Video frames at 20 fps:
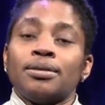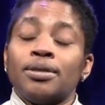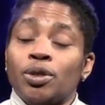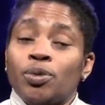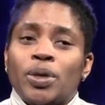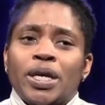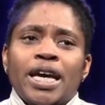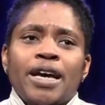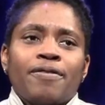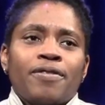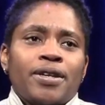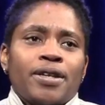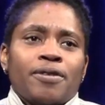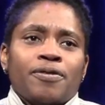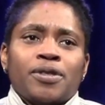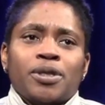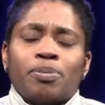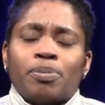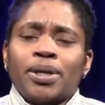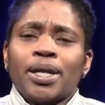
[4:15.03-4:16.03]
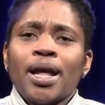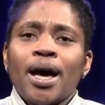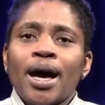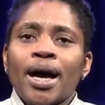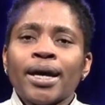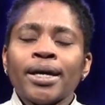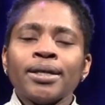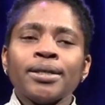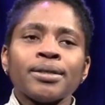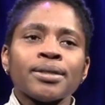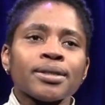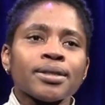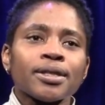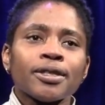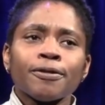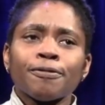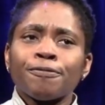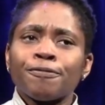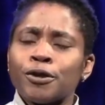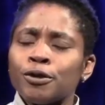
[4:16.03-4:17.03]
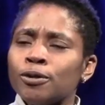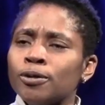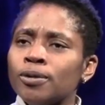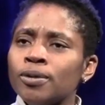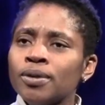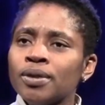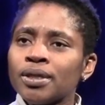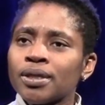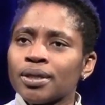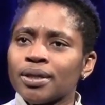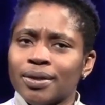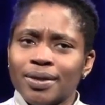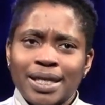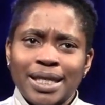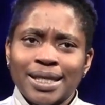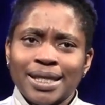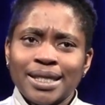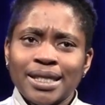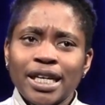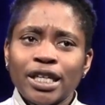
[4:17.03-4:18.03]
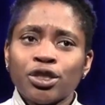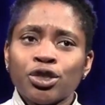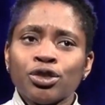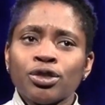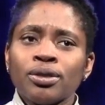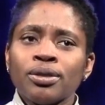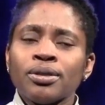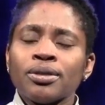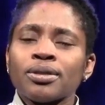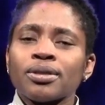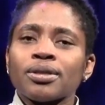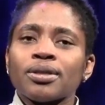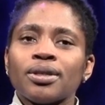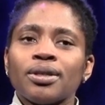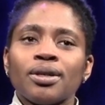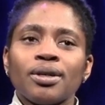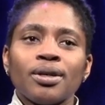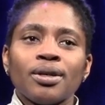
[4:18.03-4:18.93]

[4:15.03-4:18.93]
Do we have enough supplies, food, the essentials?